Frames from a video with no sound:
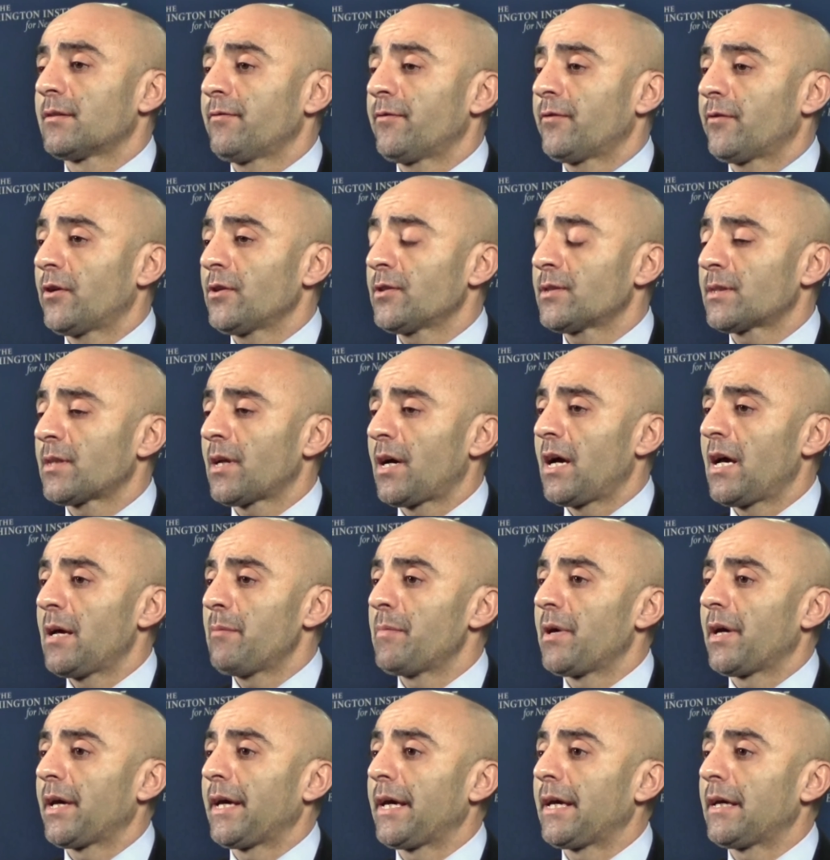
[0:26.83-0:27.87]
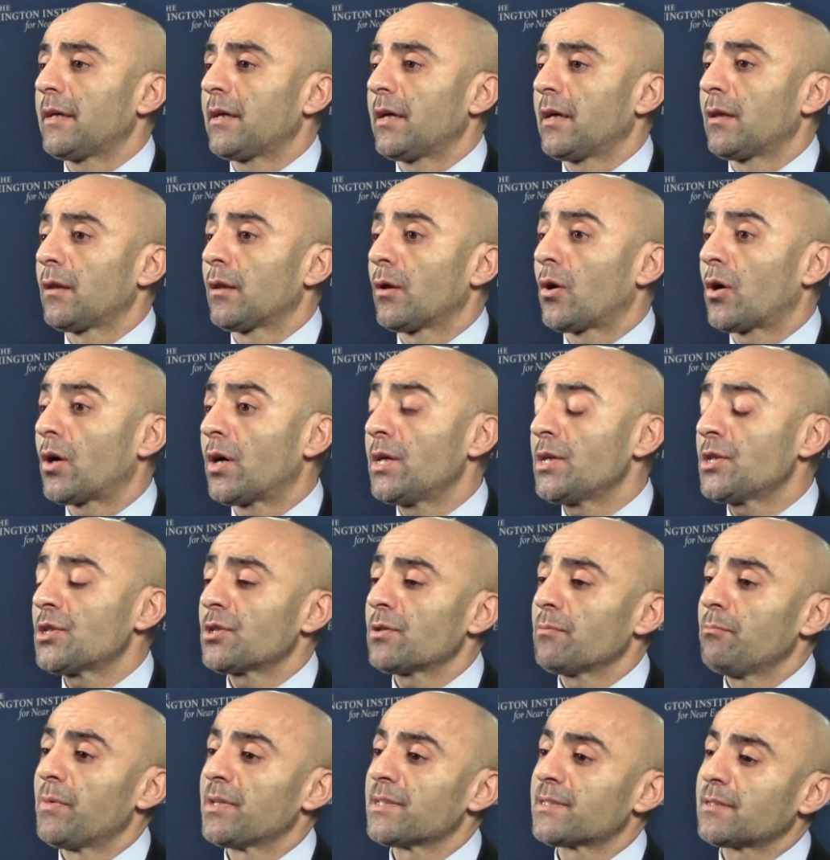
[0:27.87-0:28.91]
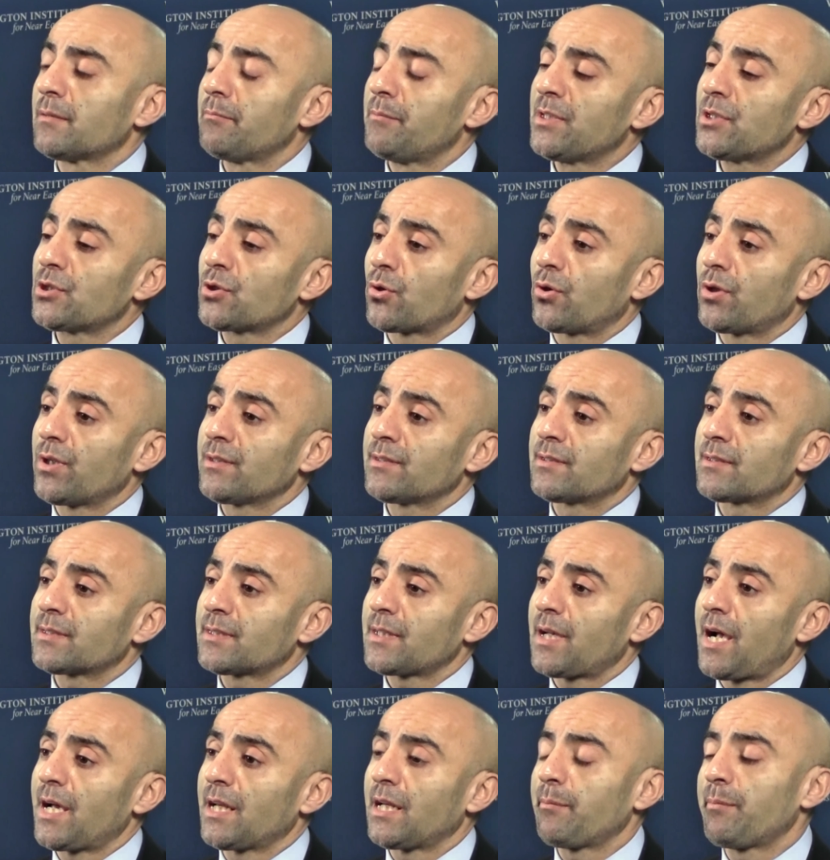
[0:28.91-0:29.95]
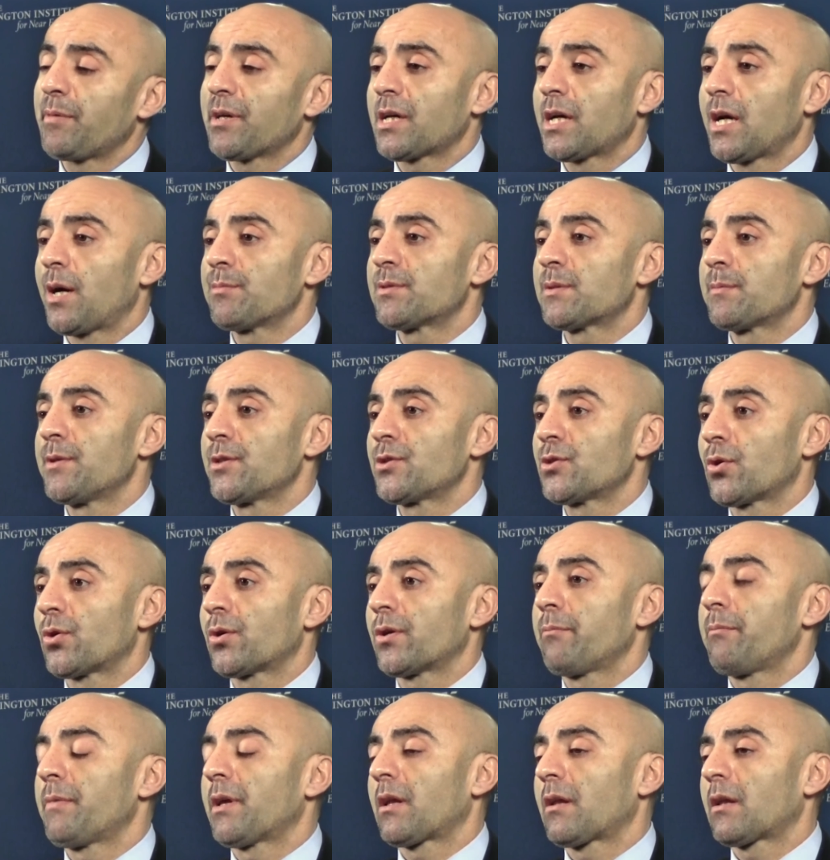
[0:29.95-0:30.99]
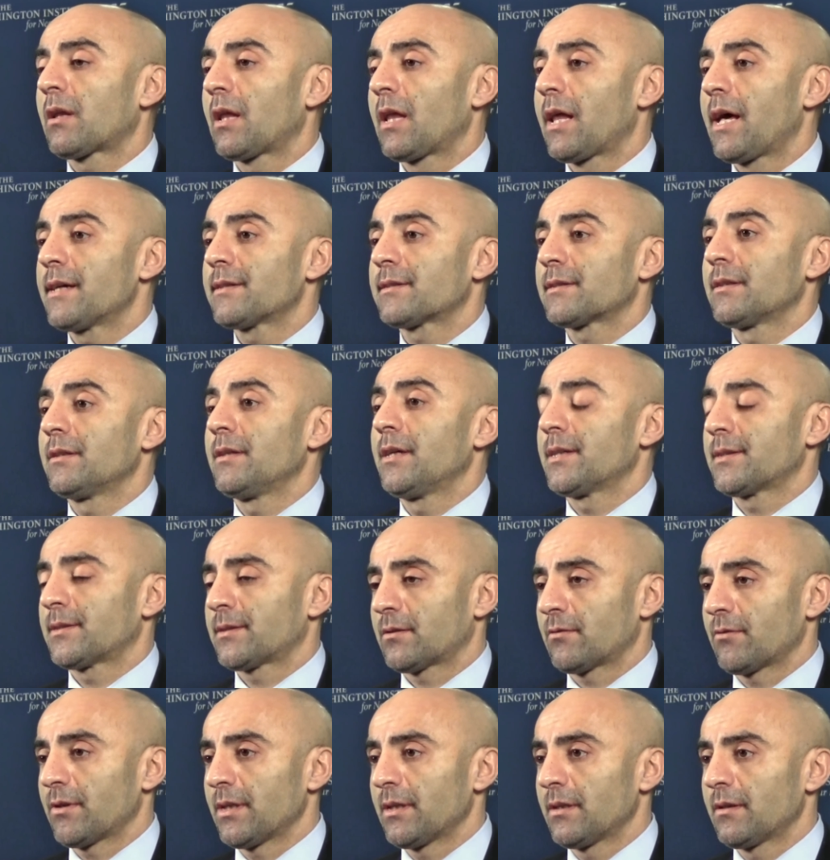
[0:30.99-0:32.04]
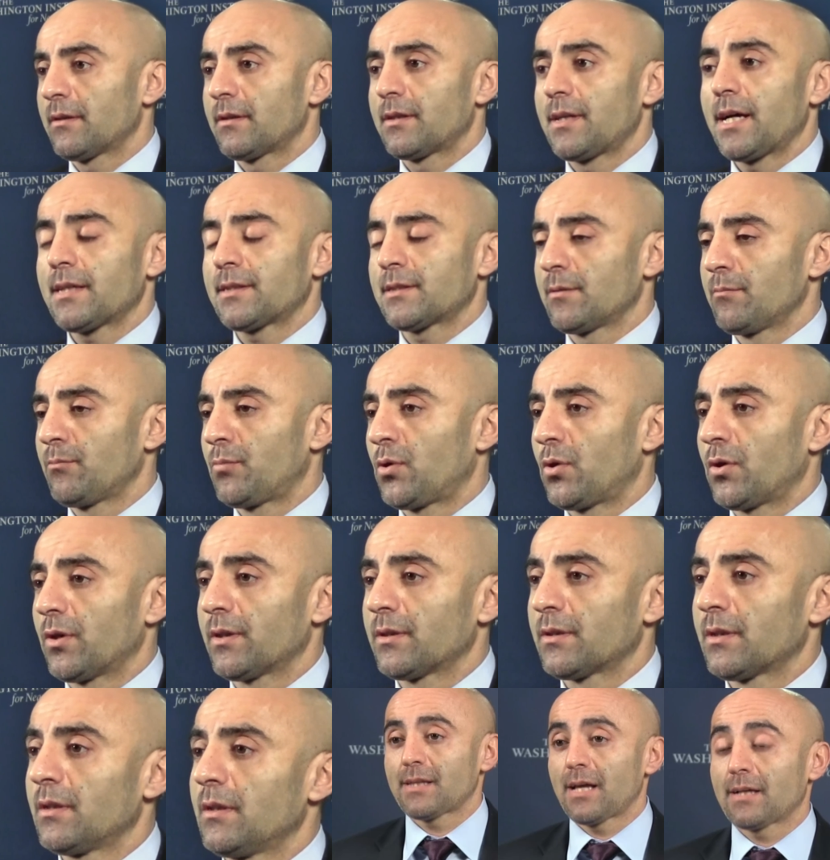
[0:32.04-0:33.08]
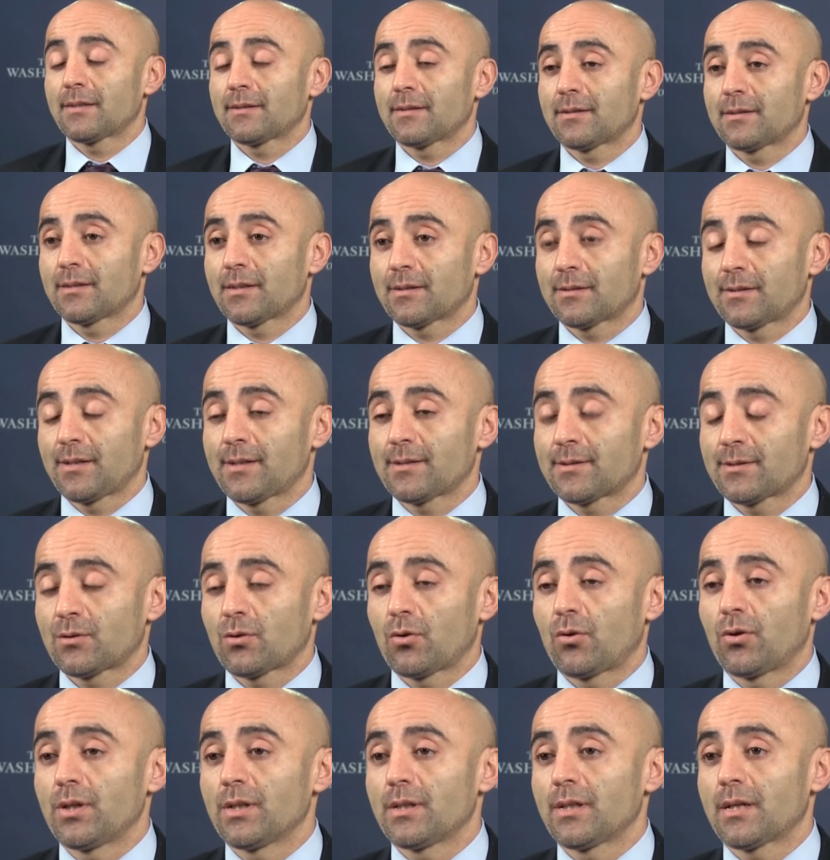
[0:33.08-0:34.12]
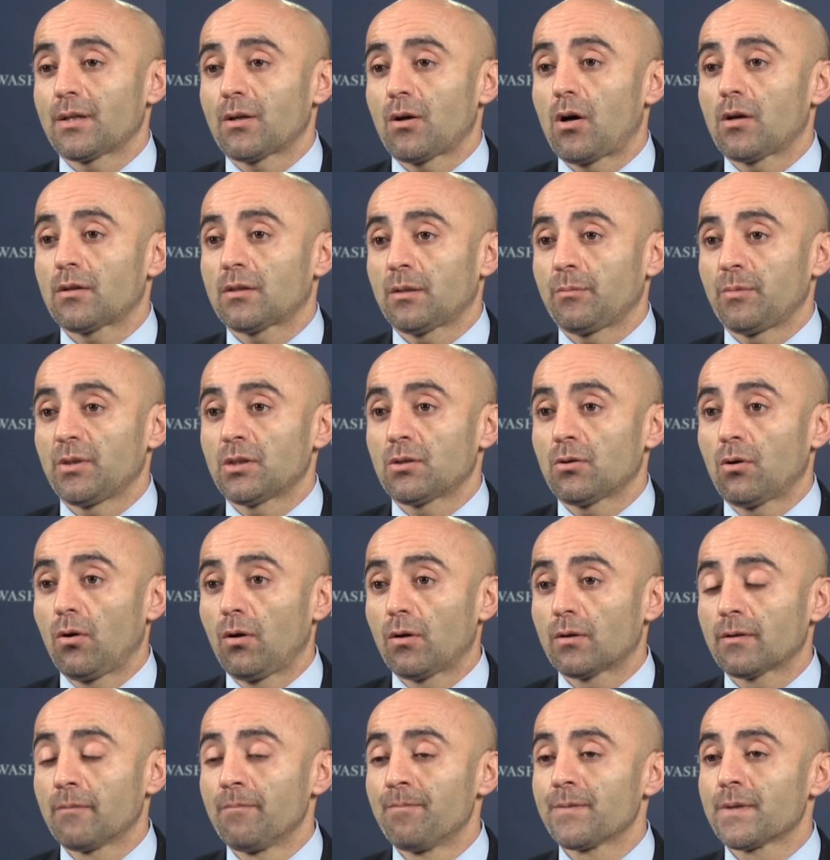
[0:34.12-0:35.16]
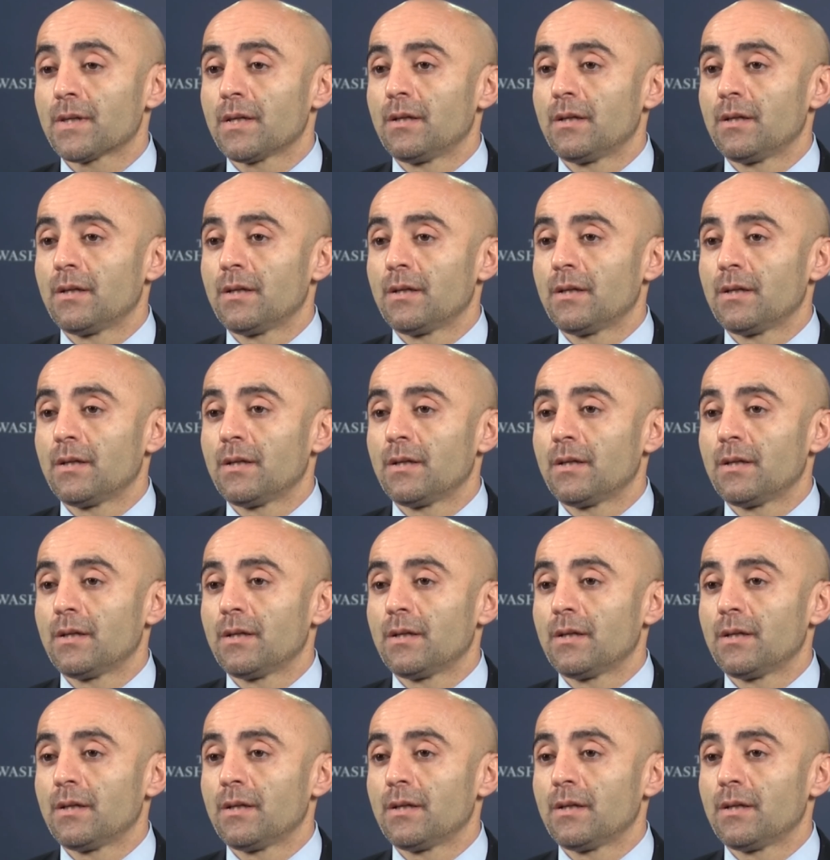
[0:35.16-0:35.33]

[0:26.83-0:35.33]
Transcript: the first time a, a large Muslim majority society becomes majority middle class in history. That's important. That's a success story that ought to be told,